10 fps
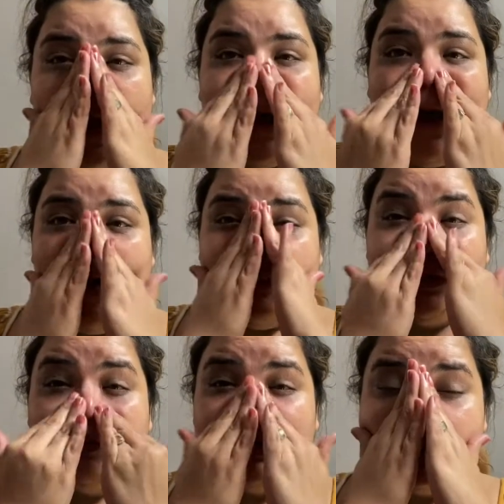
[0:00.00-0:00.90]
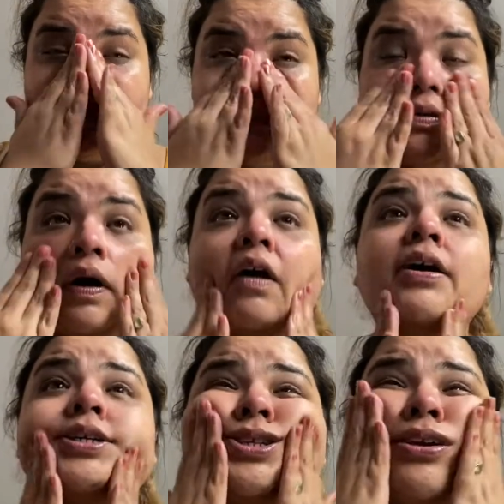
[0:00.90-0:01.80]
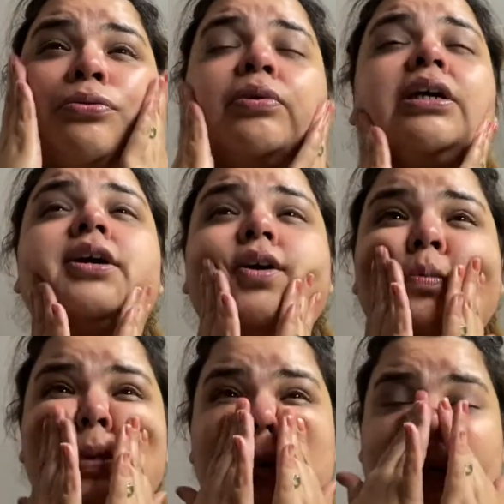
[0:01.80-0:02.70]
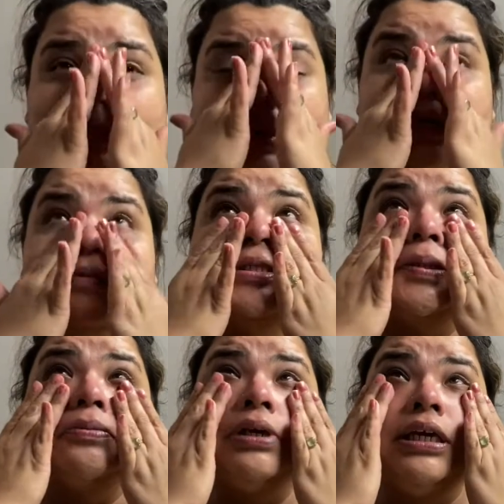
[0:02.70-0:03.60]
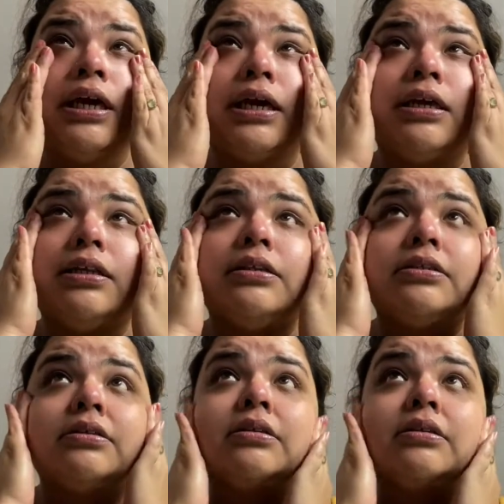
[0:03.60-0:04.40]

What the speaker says: Anyways, so how has your week been going? How was your weekend?